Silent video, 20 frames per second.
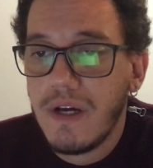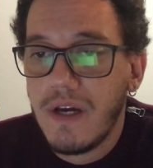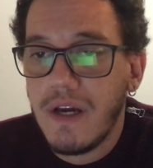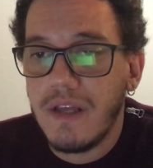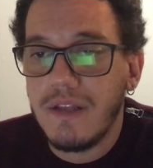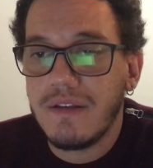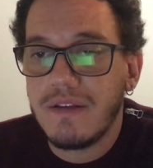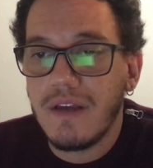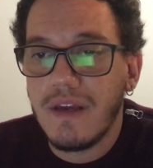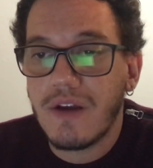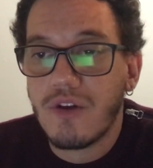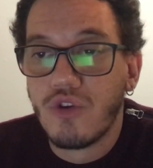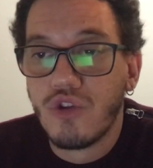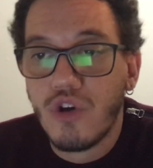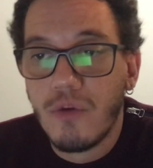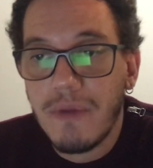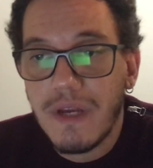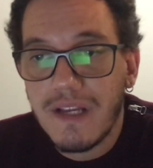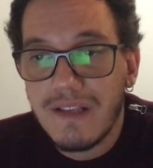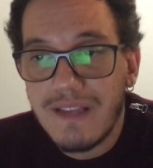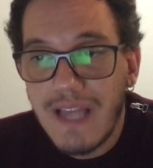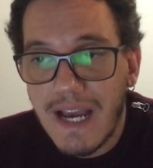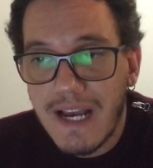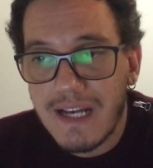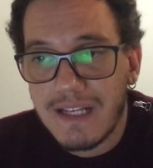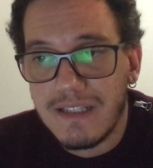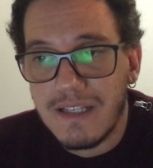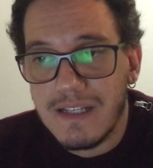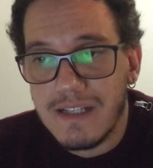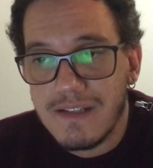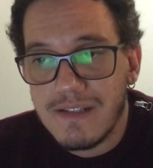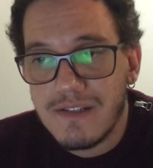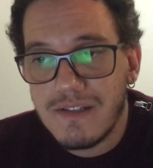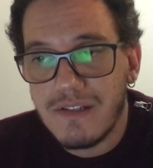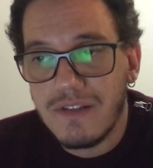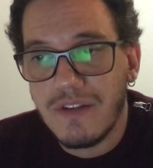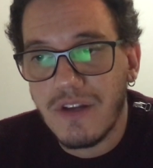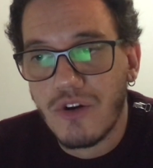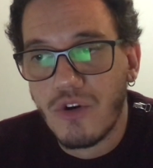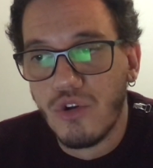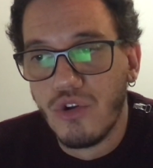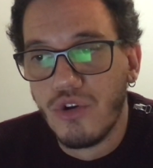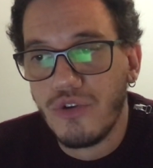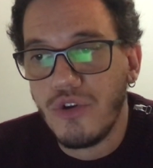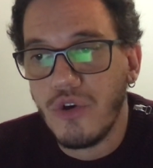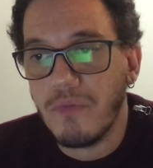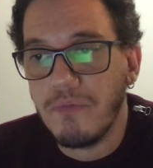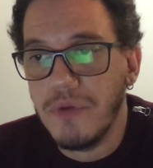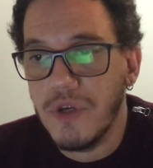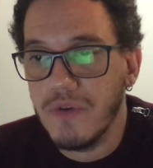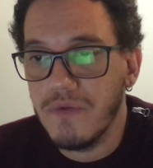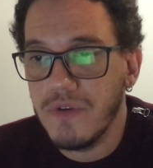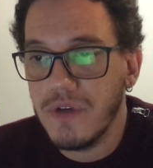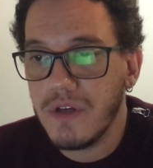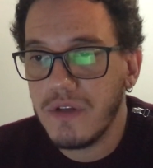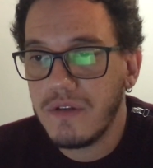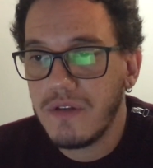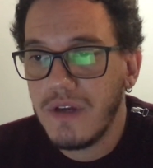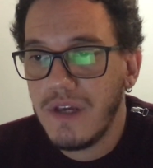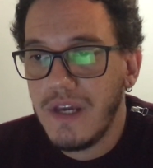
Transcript: and economic decadence in the colonial period,